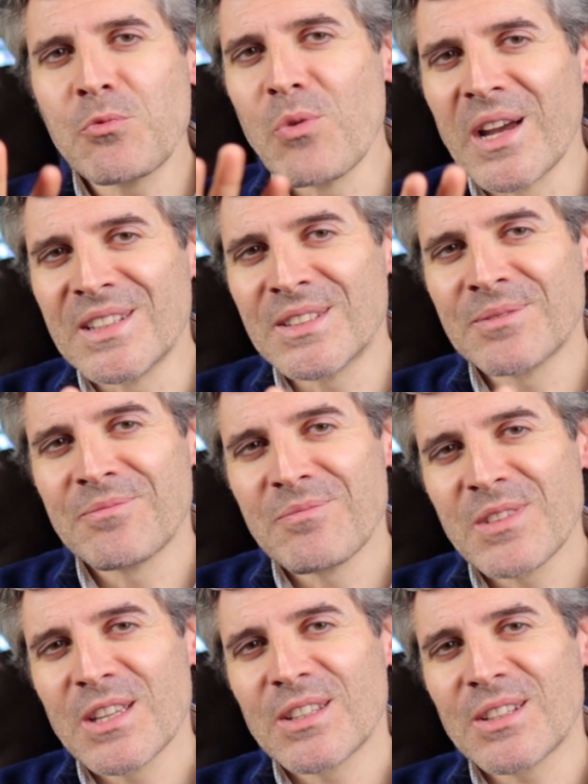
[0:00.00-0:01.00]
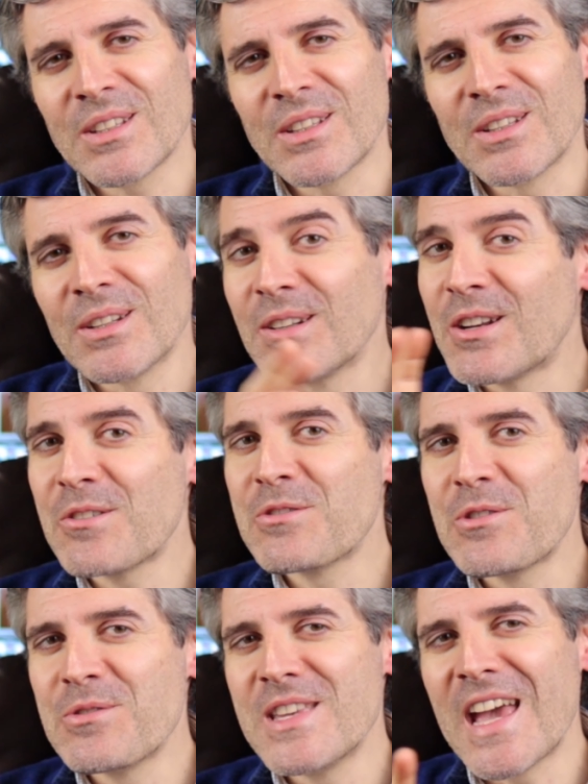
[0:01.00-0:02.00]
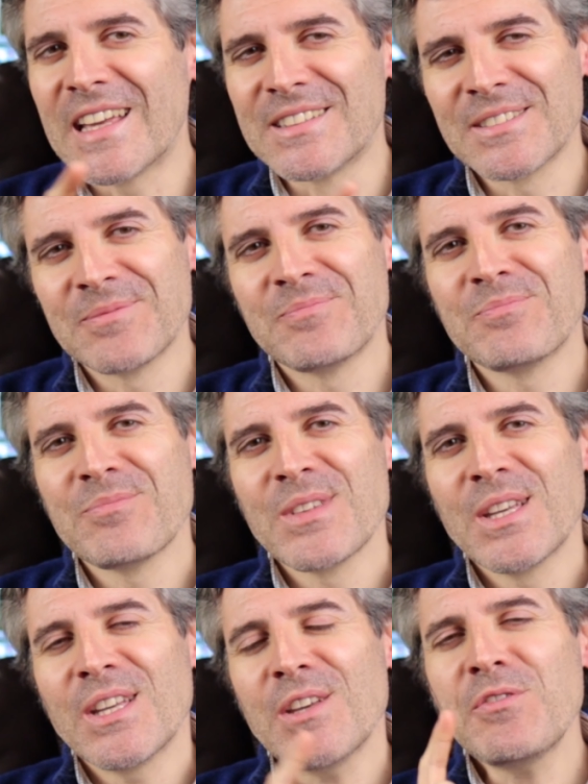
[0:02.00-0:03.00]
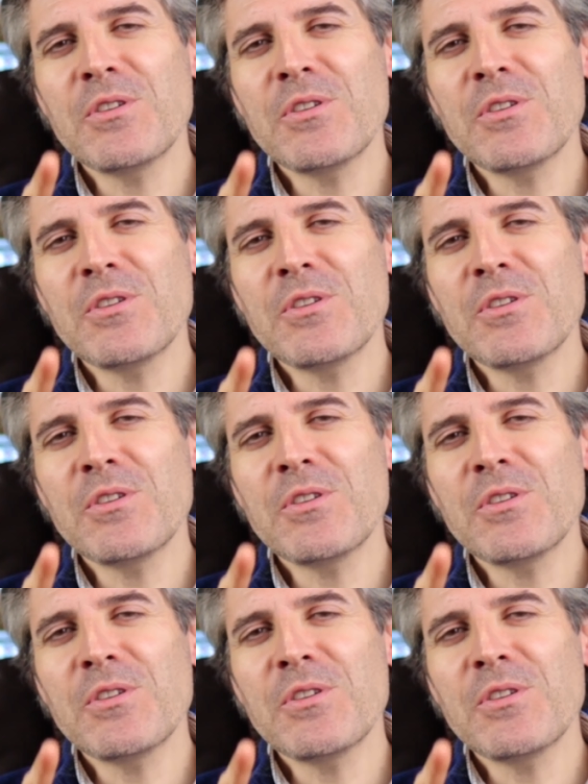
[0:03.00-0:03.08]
wait, don't go yet. If